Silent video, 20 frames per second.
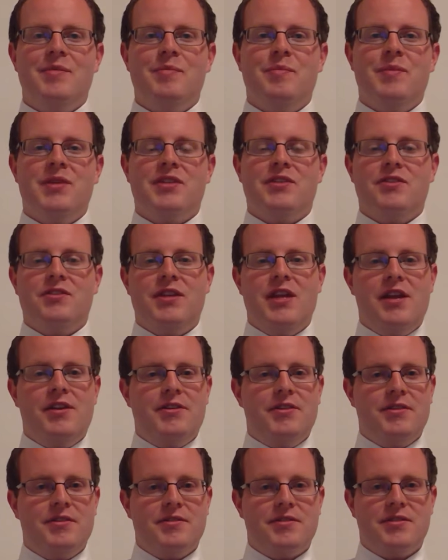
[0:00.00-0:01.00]
Mr.
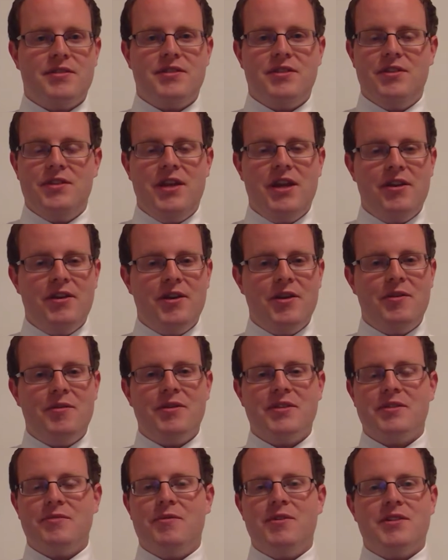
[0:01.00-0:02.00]
Daniels' scenario
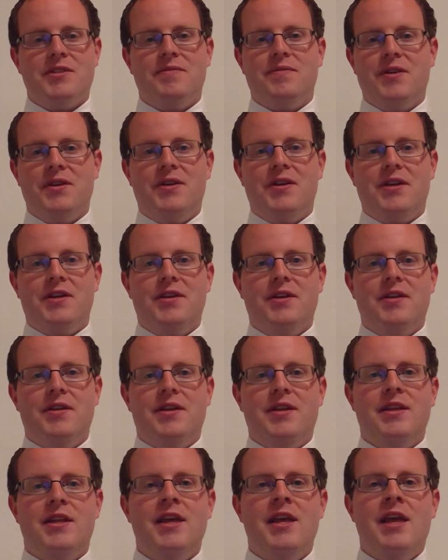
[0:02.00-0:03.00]
is it wasn't very good,
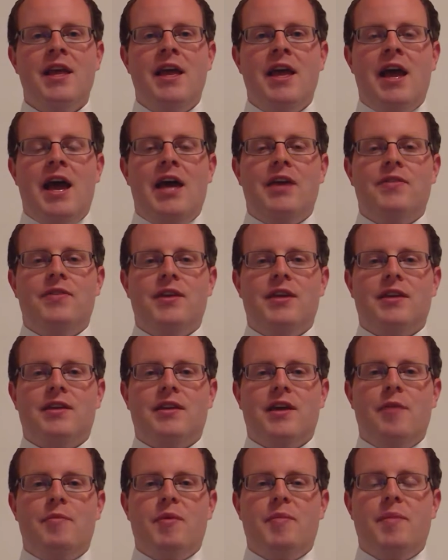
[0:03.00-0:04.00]
and I think
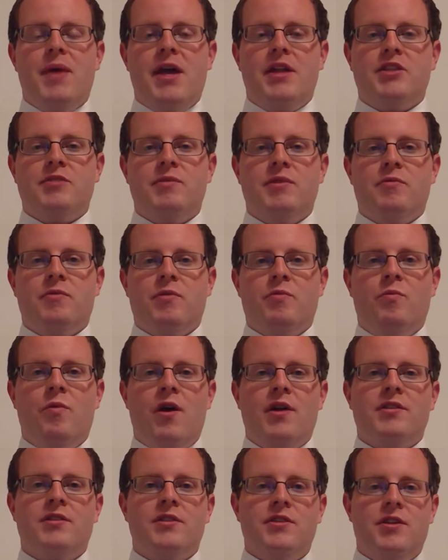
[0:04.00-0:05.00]
upper management would
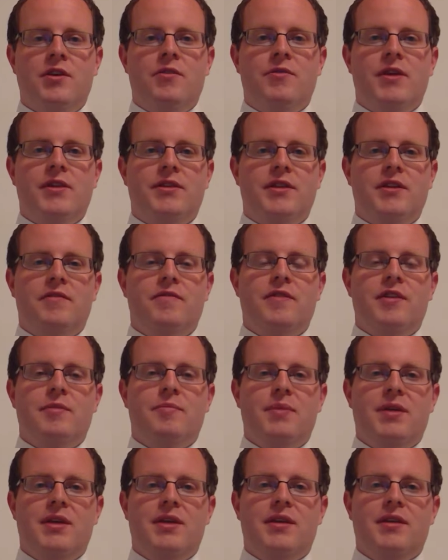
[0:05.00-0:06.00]
want to know that their
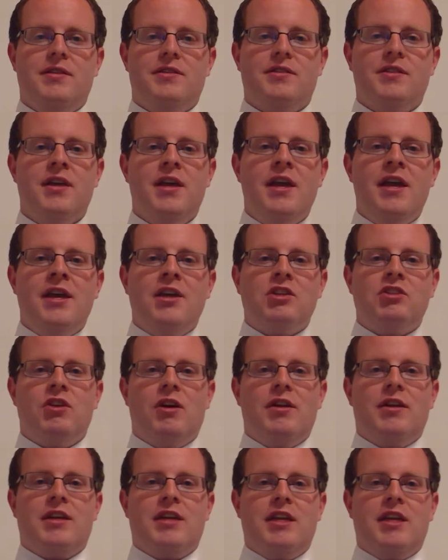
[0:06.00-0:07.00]
VP is
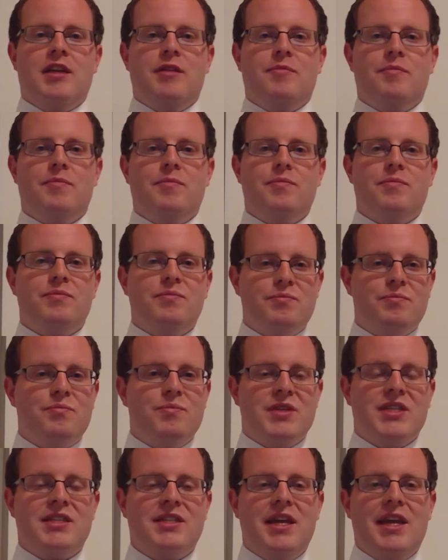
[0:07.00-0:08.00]
trying to keep
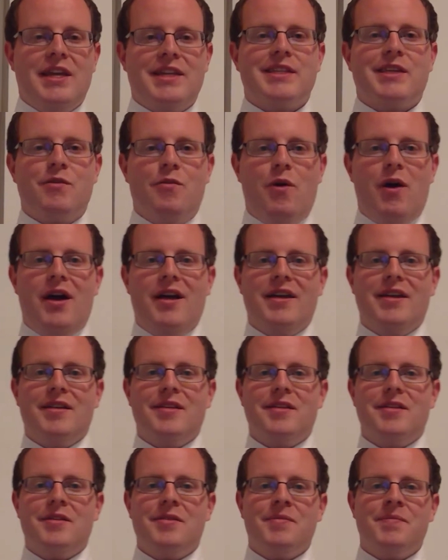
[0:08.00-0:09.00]
mistakes
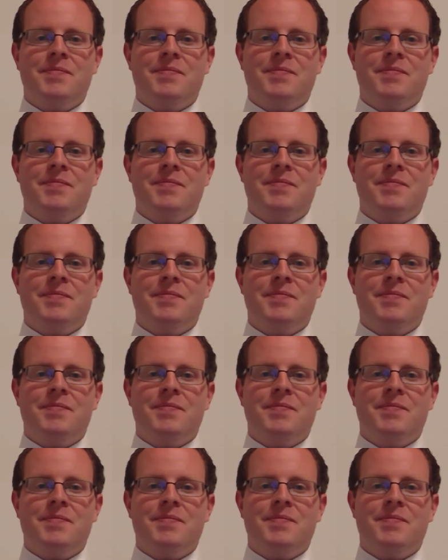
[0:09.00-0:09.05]
quiet.